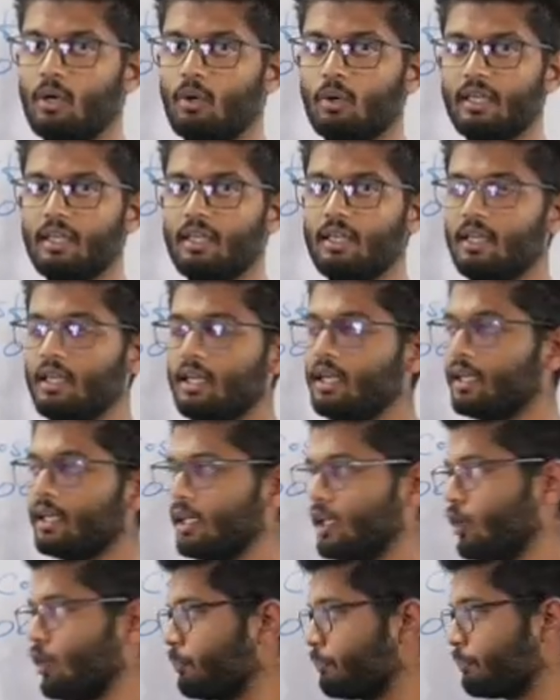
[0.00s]
Okay,
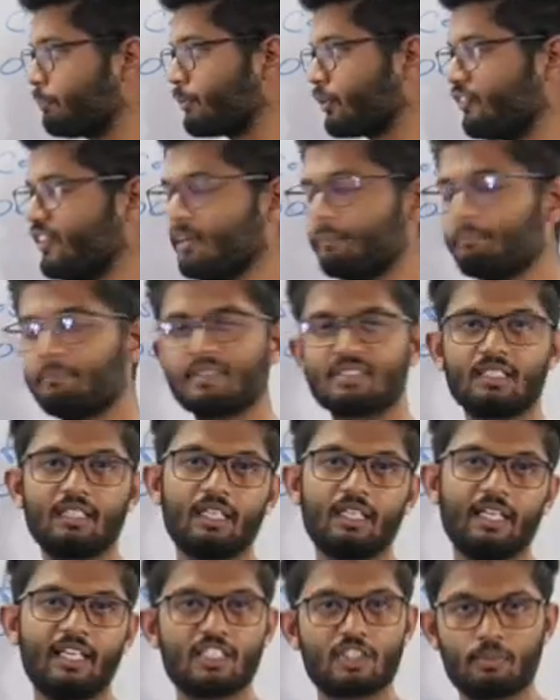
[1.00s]
now profit
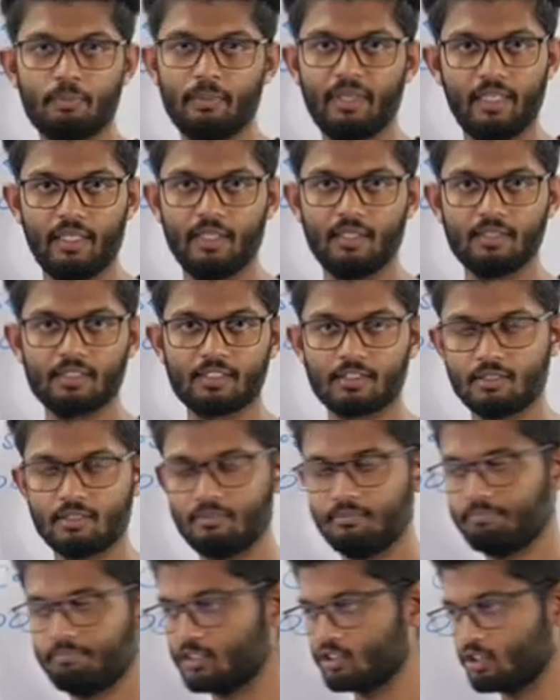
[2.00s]
percentage means,
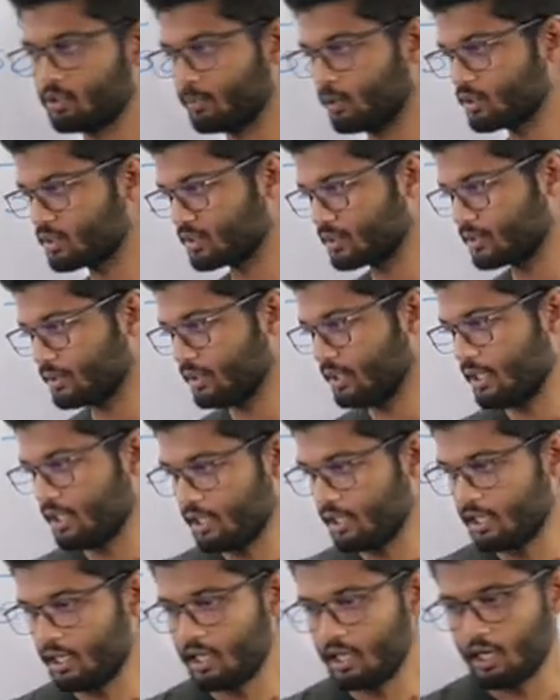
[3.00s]
suppose
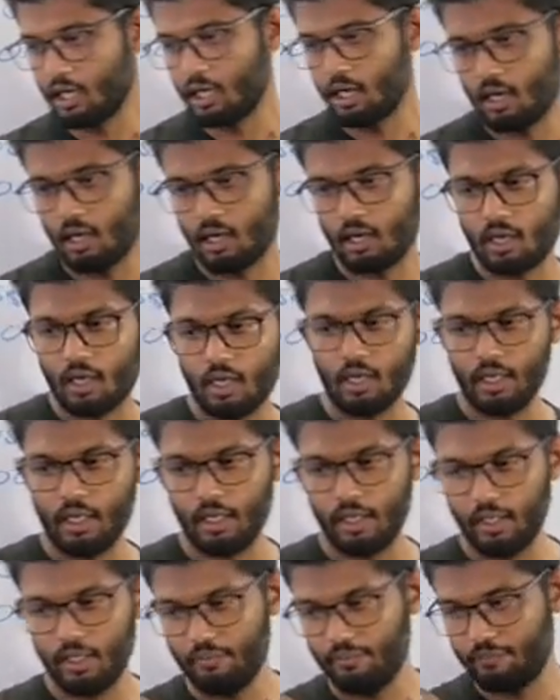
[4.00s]

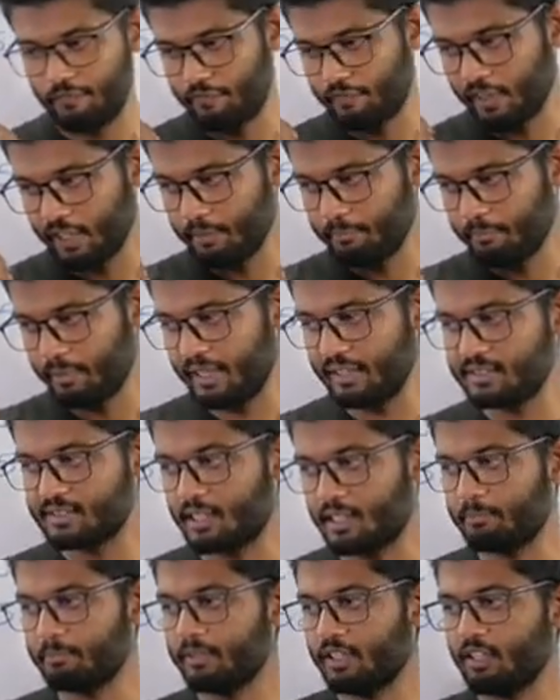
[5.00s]
if I buy
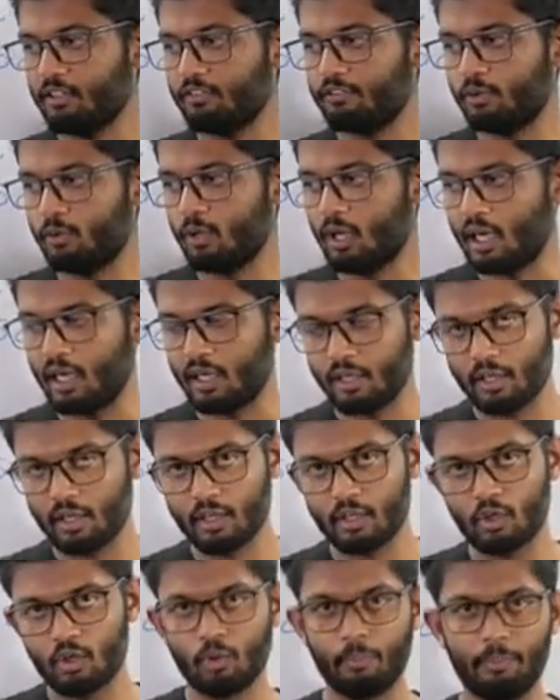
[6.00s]
something for
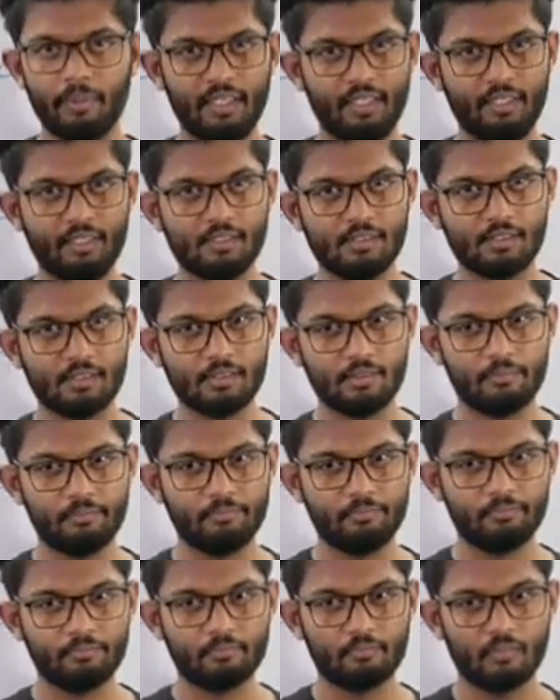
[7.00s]
100 rupees,
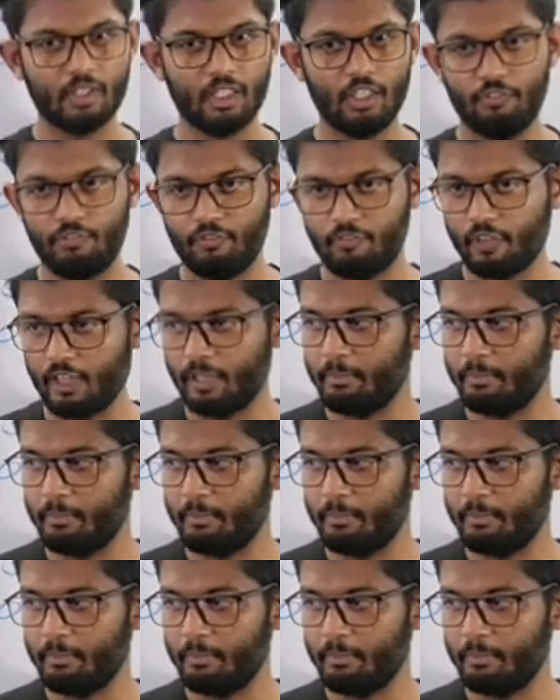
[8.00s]
and